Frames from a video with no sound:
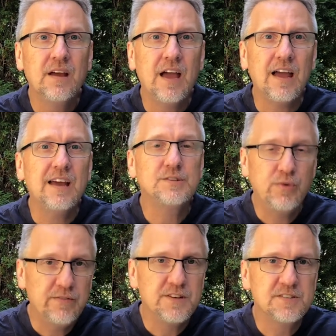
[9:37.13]
And as
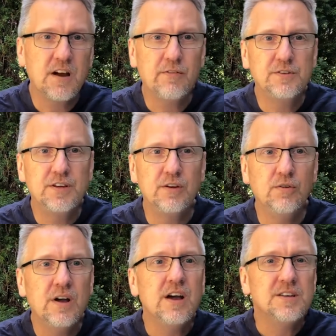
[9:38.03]
we have discovered
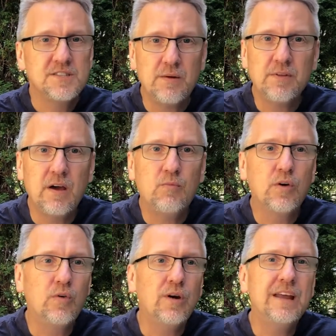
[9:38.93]
too, some of them
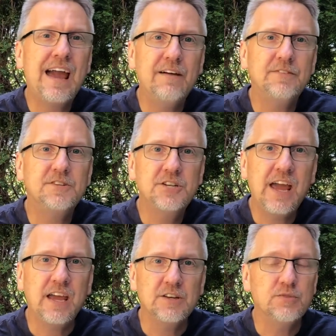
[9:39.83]
we're going to have to
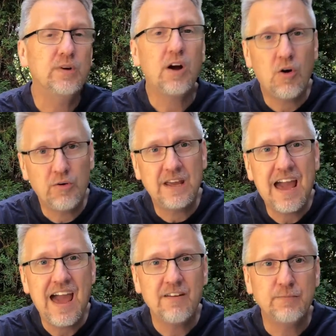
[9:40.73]
change, and we already
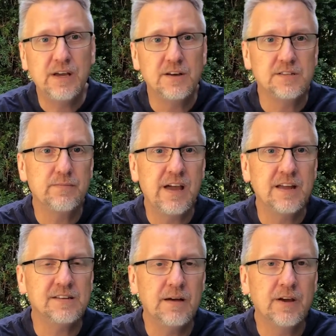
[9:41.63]
have because of the
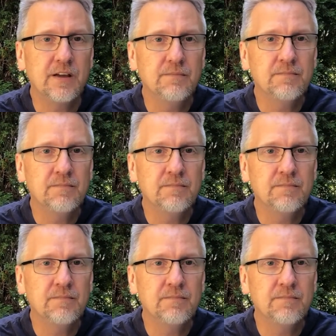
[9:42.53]
pandemic.